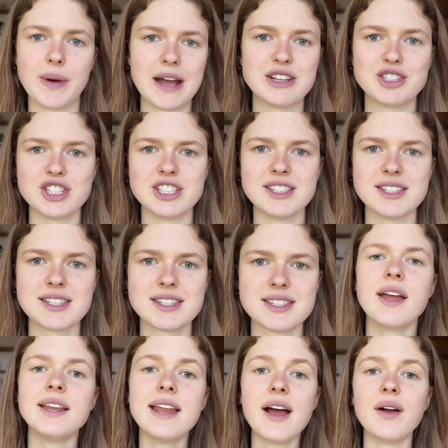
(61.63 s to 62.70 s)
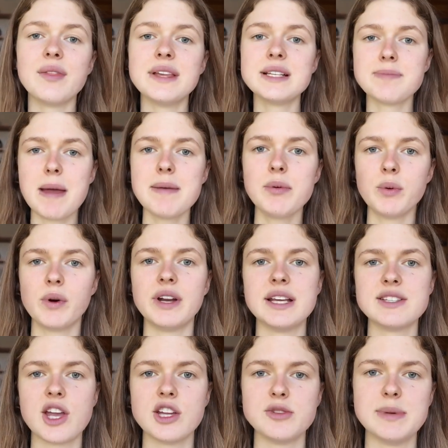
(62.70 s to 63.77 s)
questions. Now, this paper 1
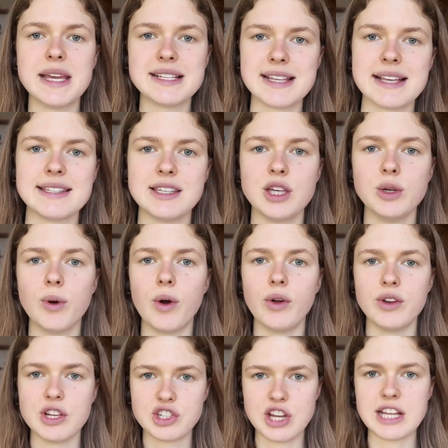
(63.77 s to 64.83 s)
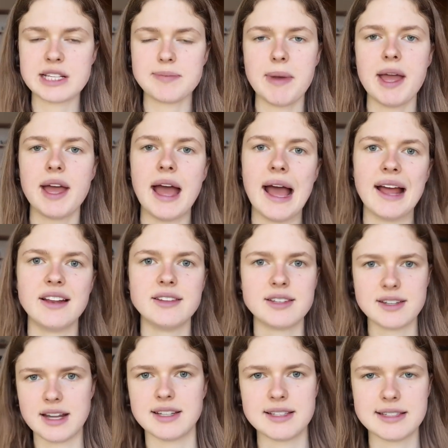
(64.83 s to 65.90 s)
is going to be assessing you on Shakespeare and
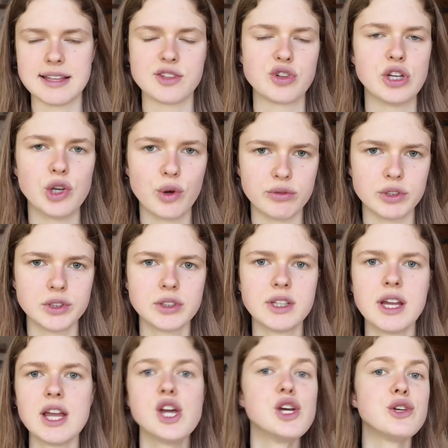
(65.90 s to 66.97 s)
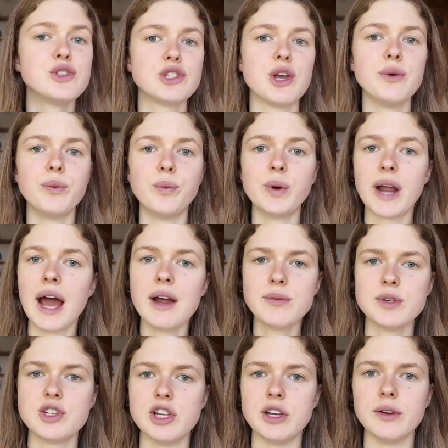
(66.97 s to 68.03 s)
19th century novel. So what I
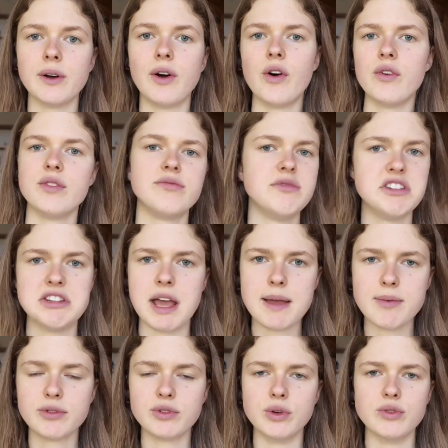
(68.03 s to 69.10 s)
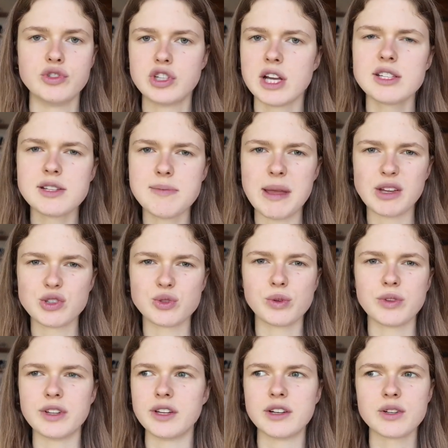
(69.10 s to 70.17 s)
would do the day before, just to make
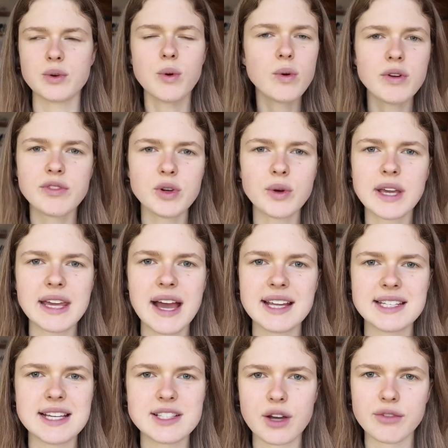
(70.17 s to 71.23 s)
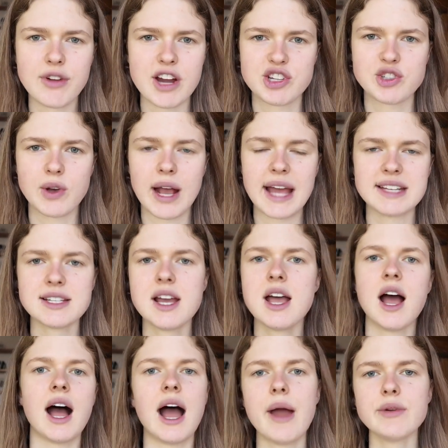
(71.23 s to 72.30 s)
sure that all of your key ideas are fresh in your head,
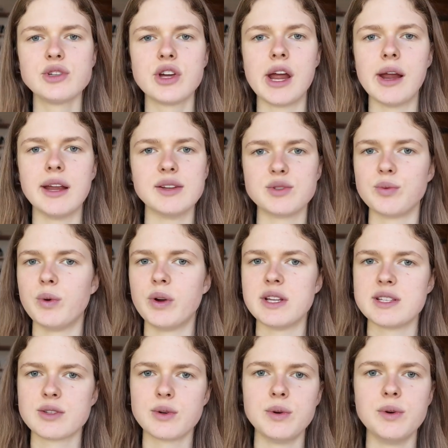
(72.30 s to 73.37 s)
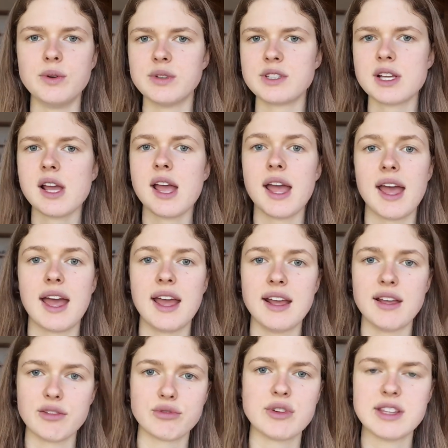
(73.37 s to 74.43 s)
I would create what is called
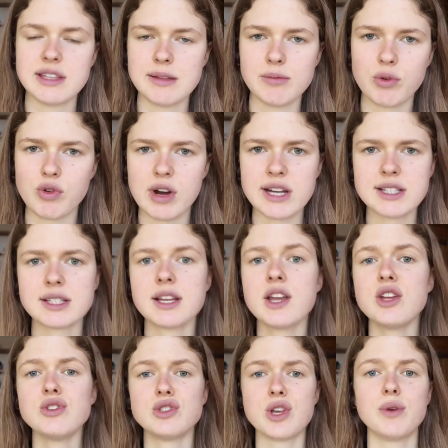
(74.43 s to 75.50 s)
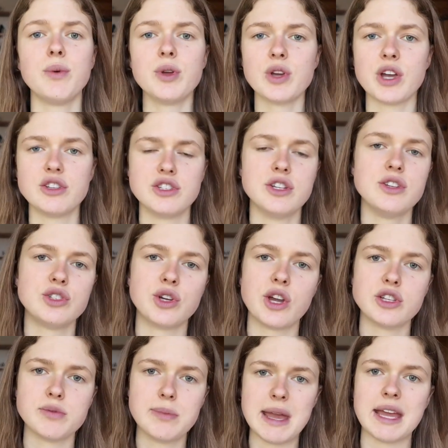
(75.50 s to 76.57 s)
a 3-theme grid. So what you're going to do is you're going
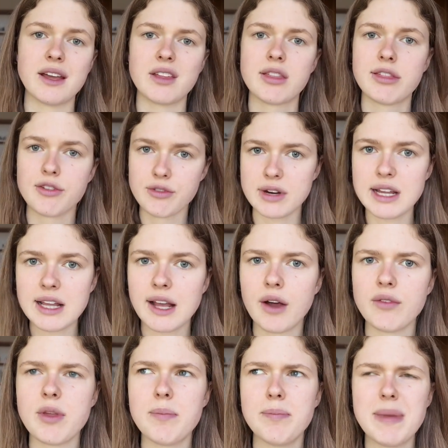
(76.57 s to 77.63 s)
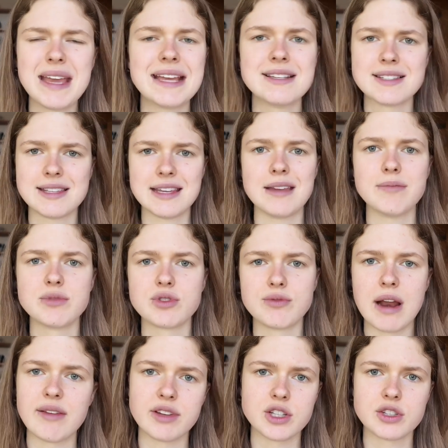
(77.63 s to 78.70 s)
to pick 3 of the biggest themes
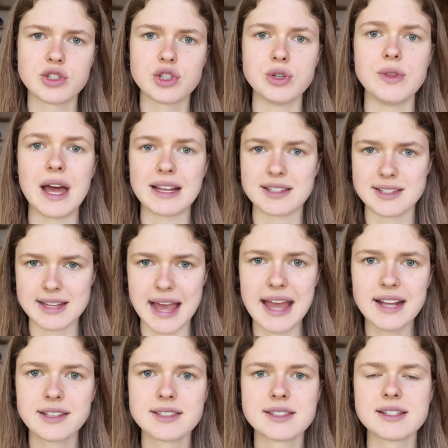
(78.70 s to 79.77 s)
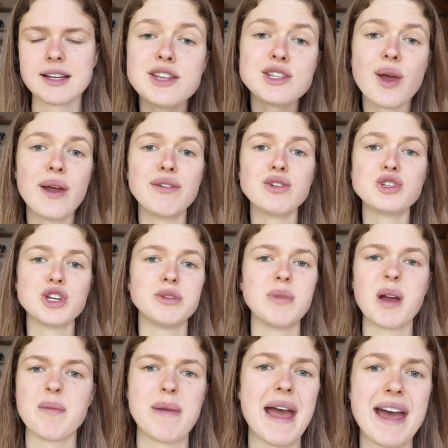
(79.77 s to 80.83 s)
relevant to that text. So if you're doing
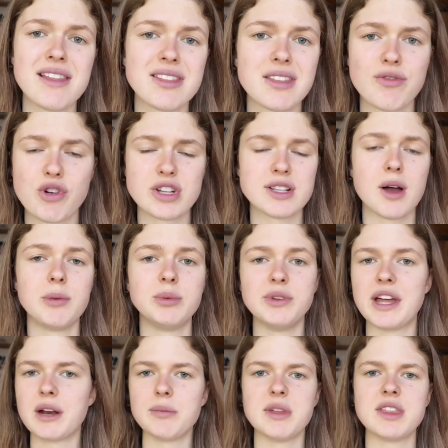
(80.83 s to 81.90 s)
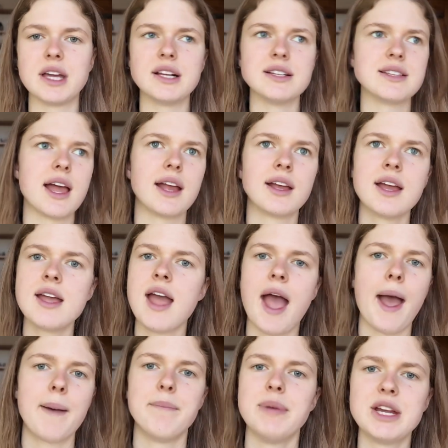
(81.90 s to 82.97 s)
Macbeth, for example, that'll be things like
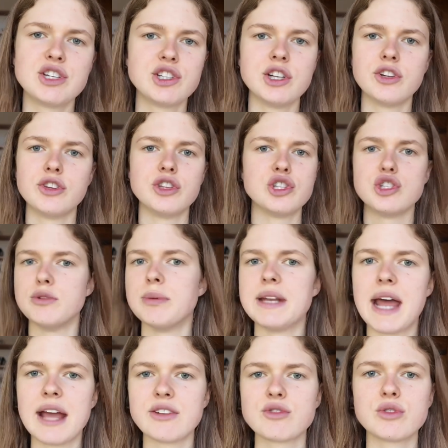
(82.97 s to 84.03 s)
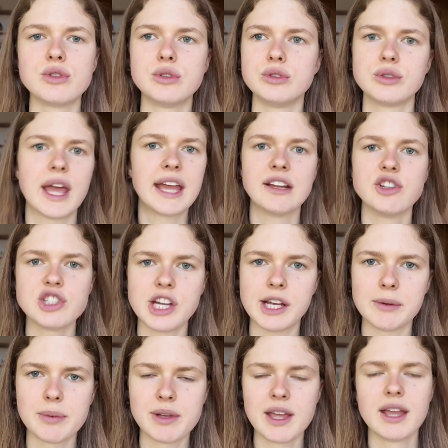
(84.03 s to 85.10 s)
ambition, the supernatural, kingship.